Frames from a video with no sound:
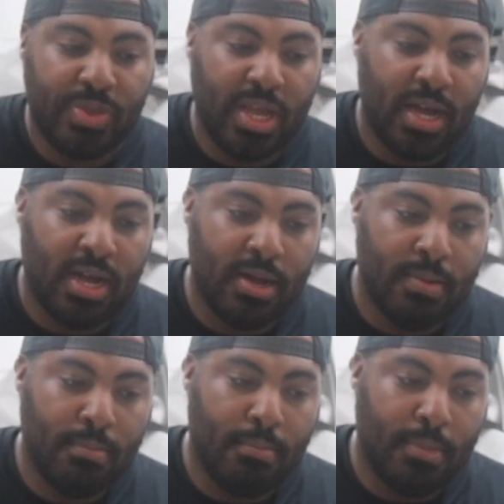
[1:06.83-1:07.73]

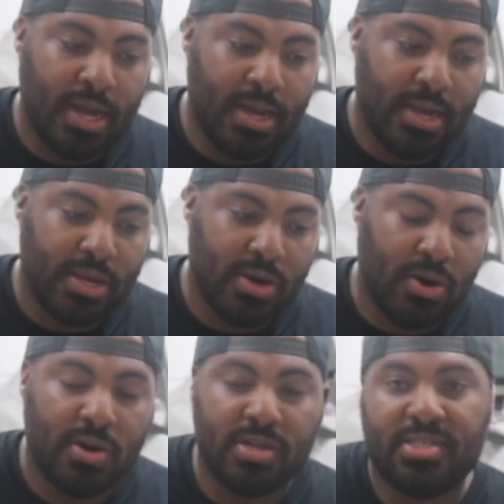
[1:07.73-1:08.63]
my
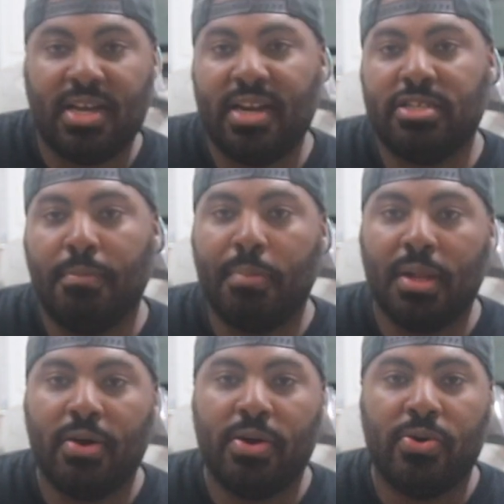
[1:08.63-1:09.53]
car decided to
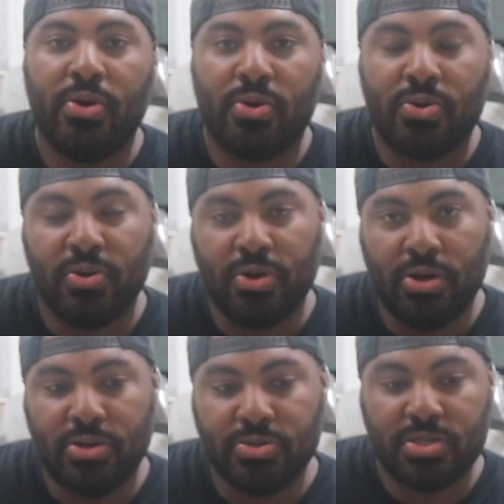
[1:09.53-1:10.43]
blow an oil cooler
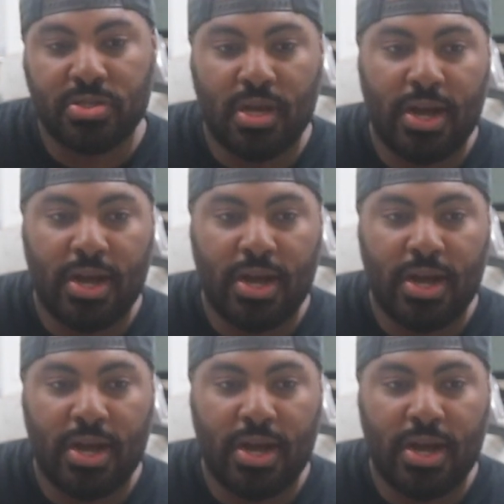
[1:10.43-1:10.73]
hose.